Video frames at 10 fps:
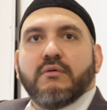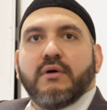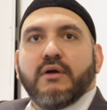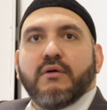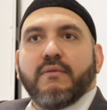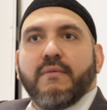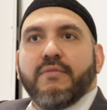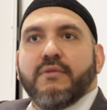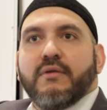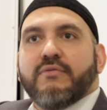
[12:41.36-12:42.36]
Right.
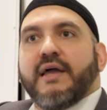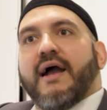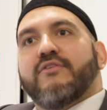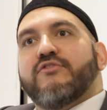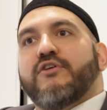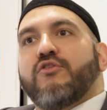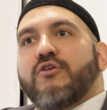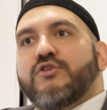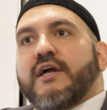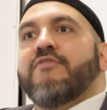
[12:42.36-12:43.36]
That's the
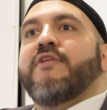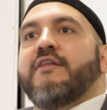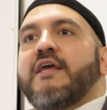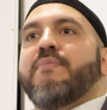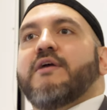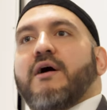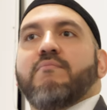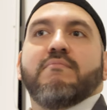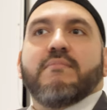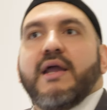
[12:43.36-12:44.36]
logic. And then they
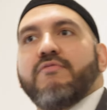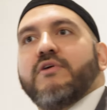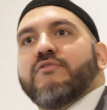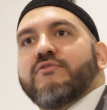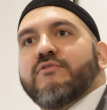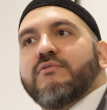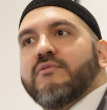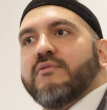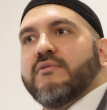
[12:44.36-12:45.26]
become atheists.